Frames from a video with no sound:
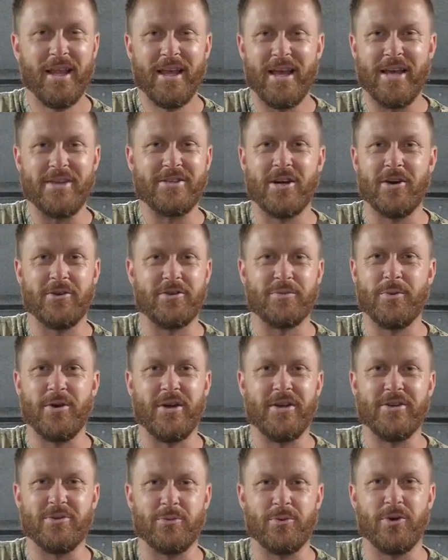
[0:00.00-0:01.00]
it's hard to
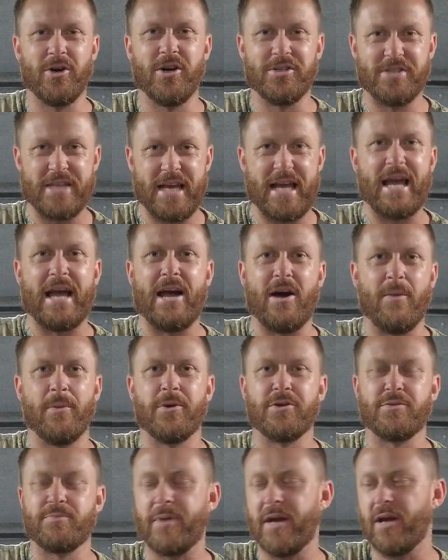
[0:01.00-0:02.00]
put into words how
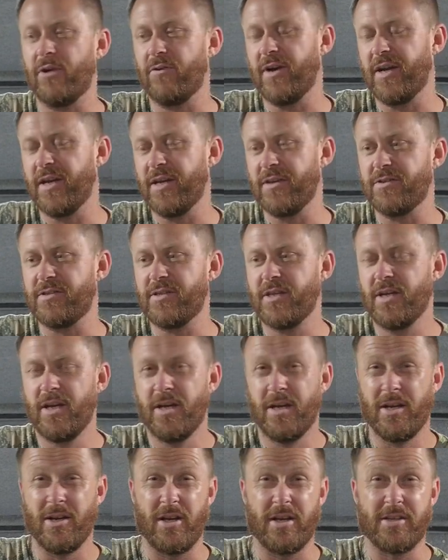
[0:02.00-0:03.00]
much better it is.
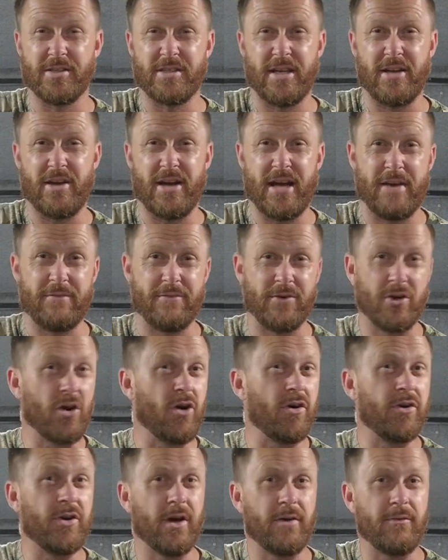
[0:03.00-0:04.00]
Like I said, I haven't
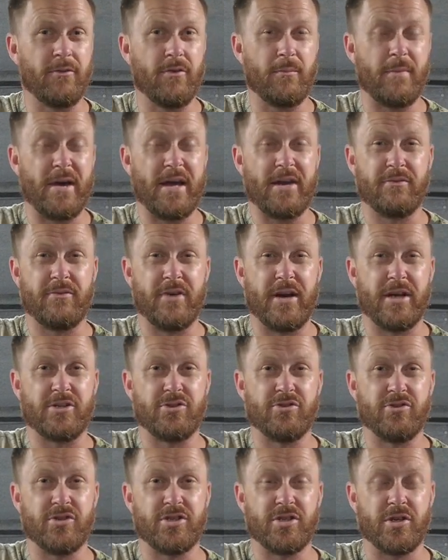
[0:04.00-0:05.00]
got another
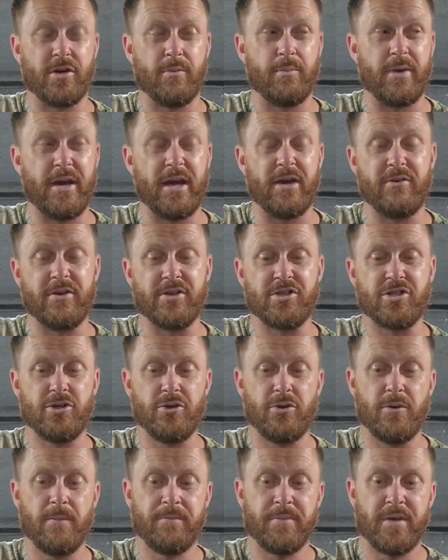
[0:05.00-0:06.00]
manufacturer to compare it
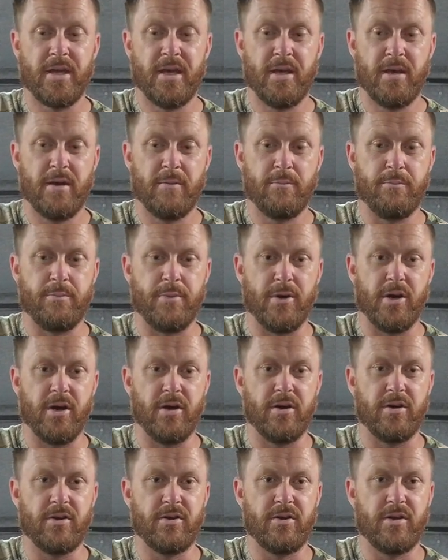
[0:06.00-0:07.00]
to,
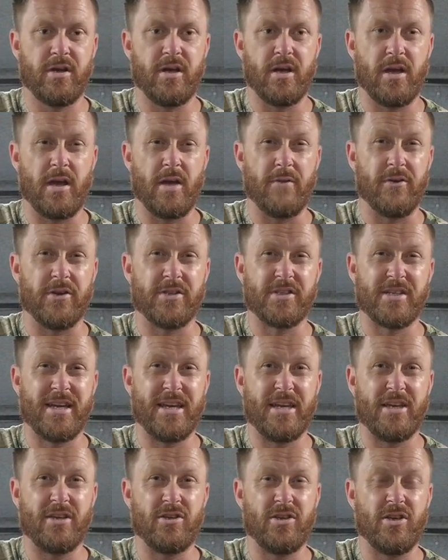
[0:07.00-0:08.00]
but if I
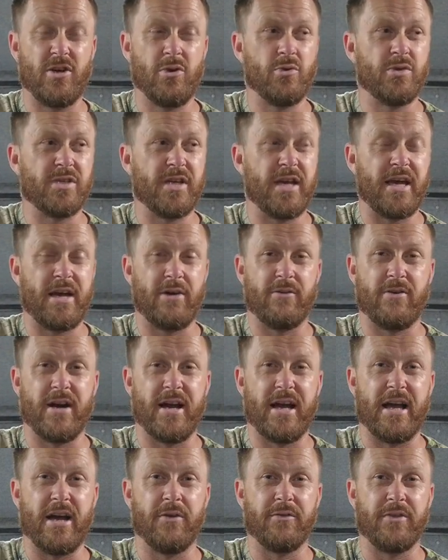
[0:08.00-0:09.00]
take user
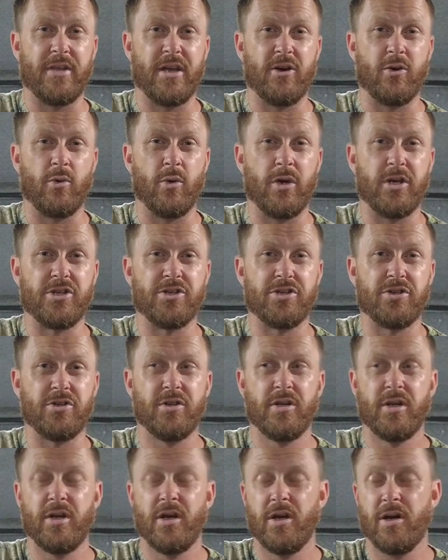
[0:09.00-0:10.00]
error out of the
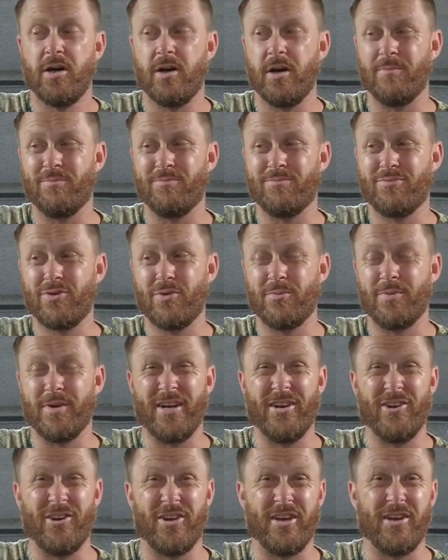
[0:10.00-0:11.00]
equation, I'm
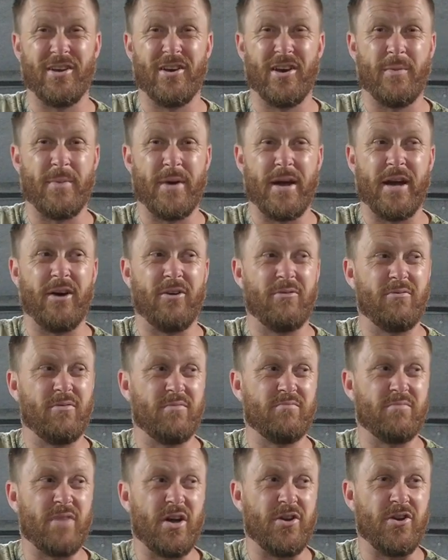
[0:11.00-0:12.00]
probably looking at about
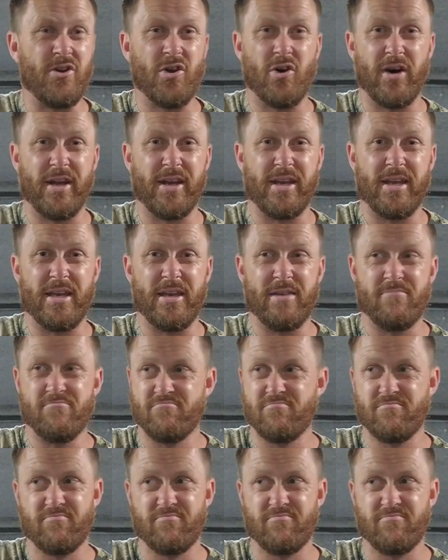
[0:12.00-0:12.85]
a 90